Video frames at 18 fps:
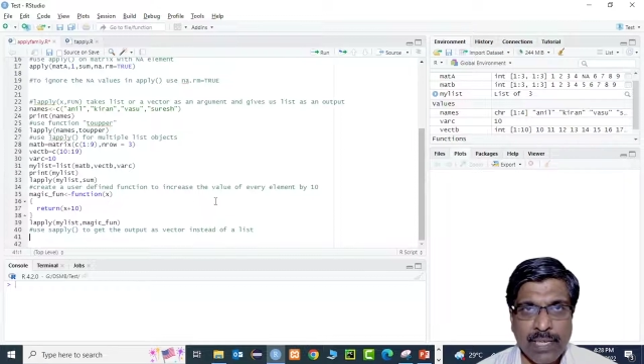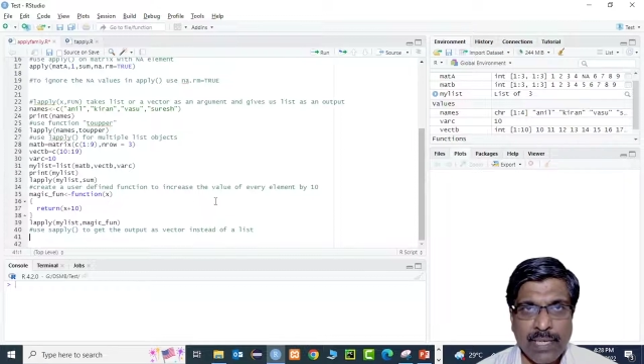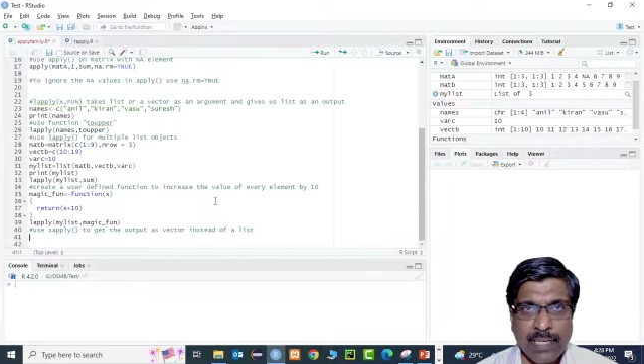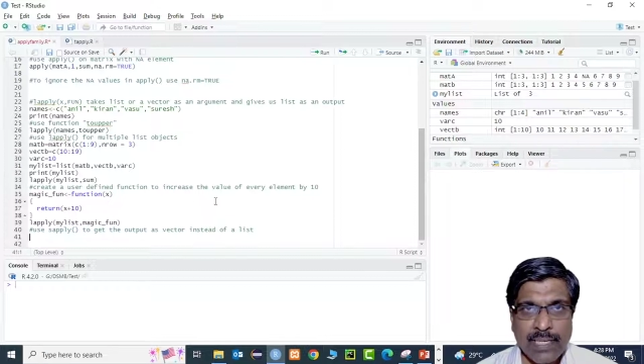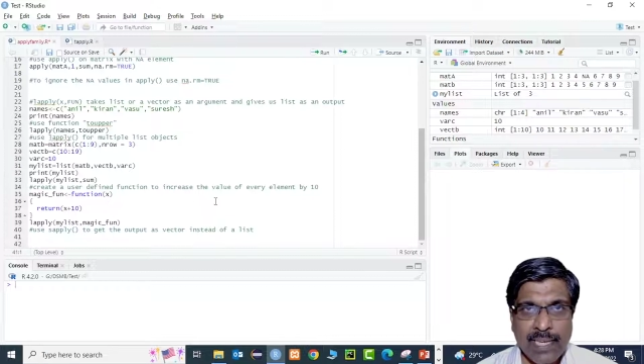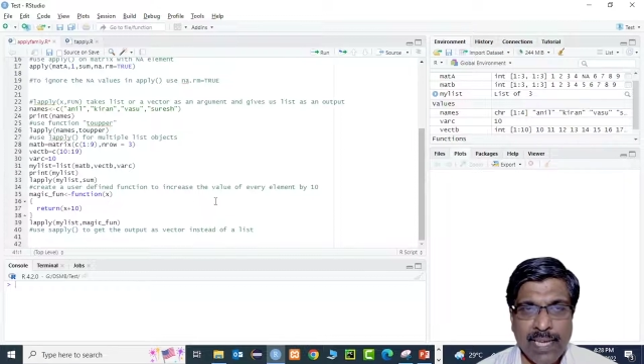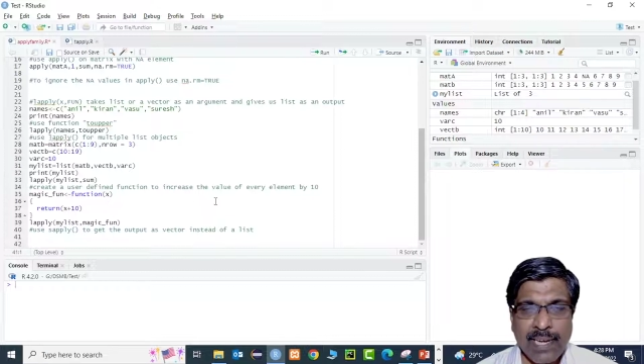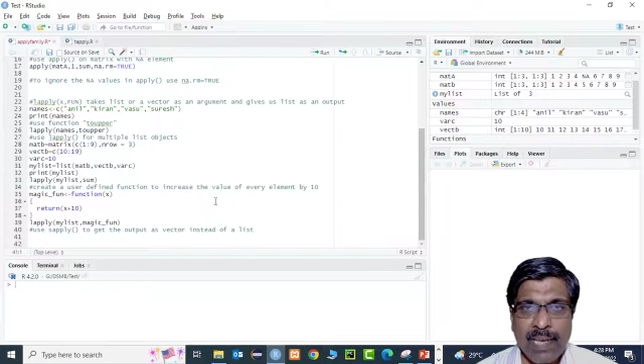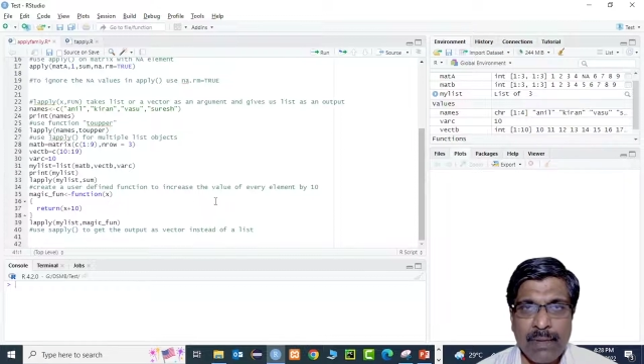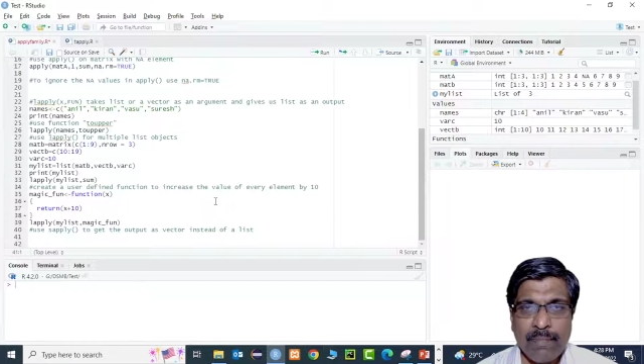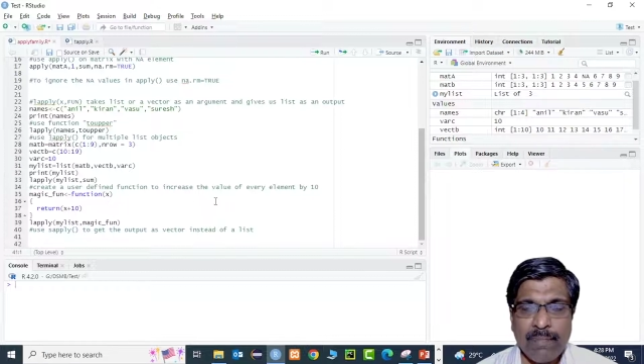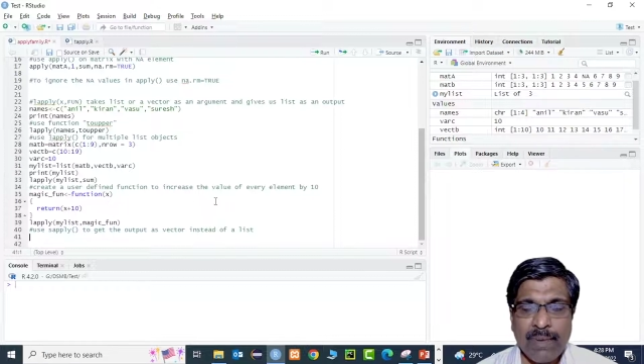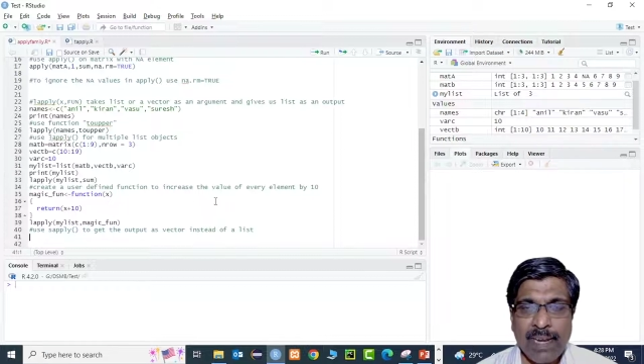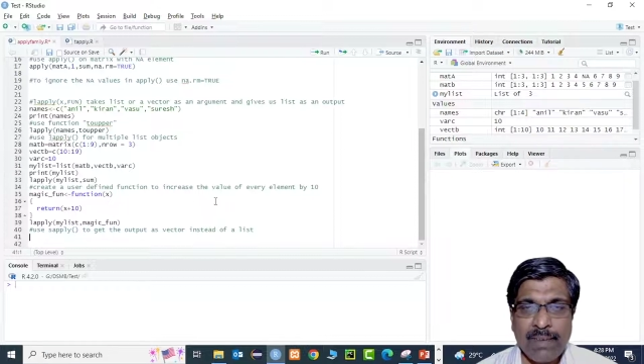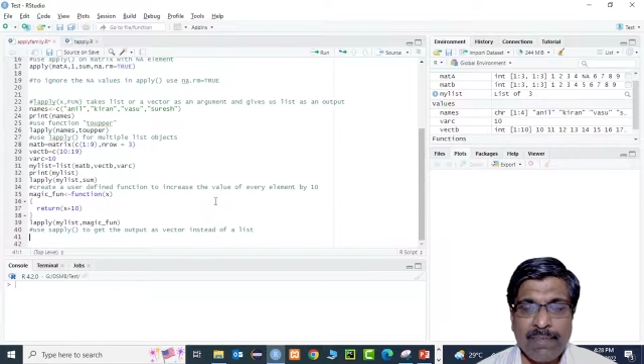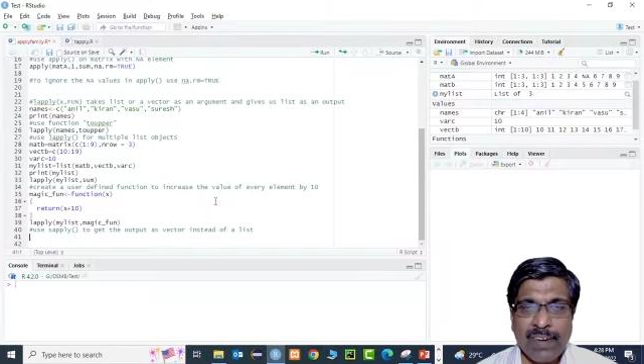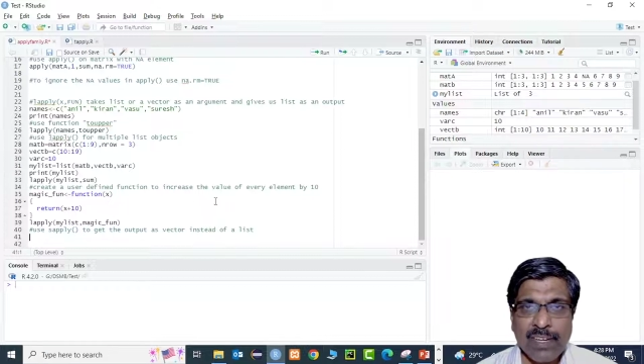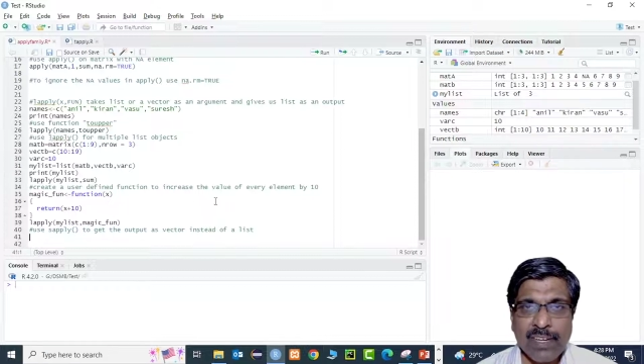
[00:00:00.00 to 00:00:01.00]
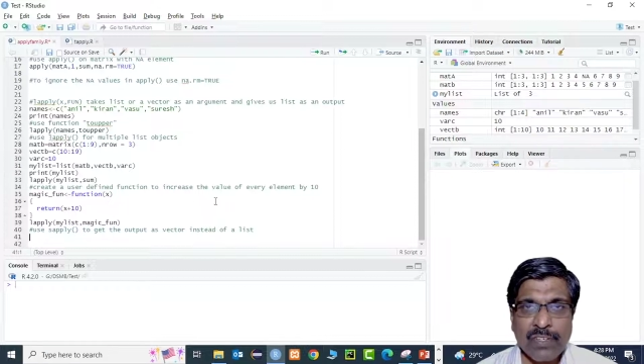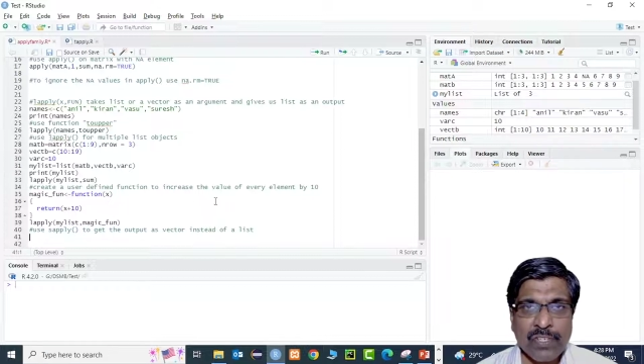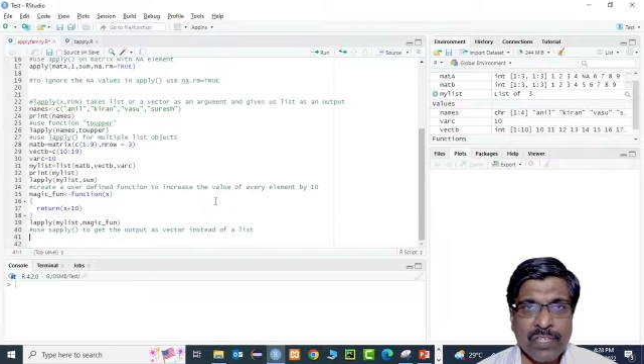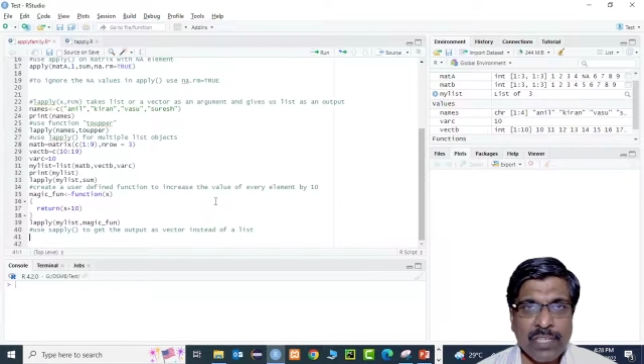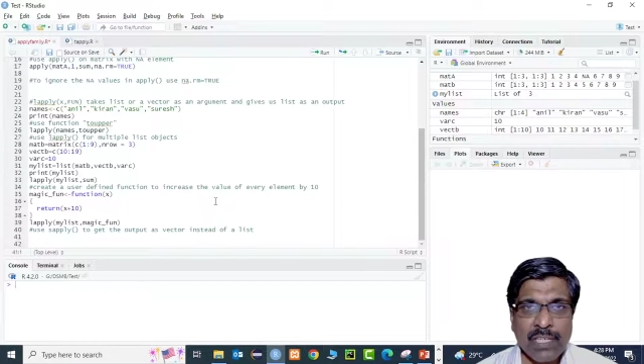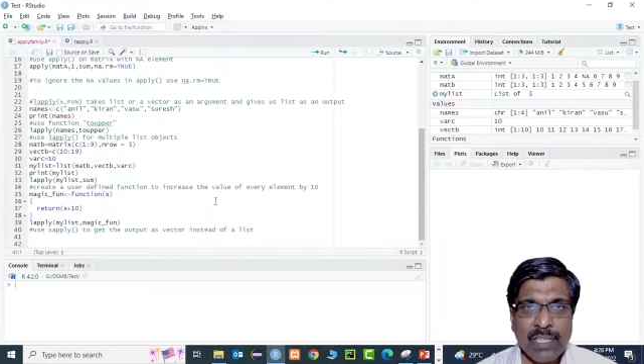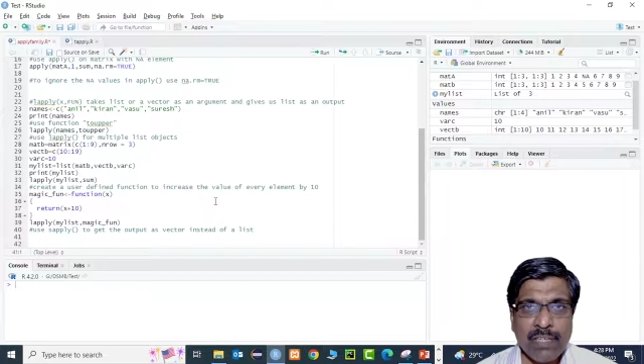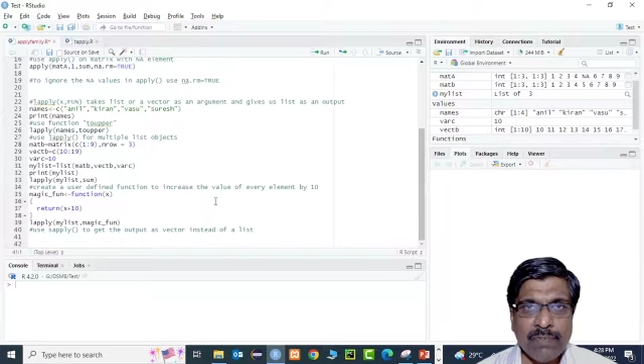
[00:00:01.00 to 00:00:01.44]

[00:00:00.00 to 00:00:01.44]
lapply function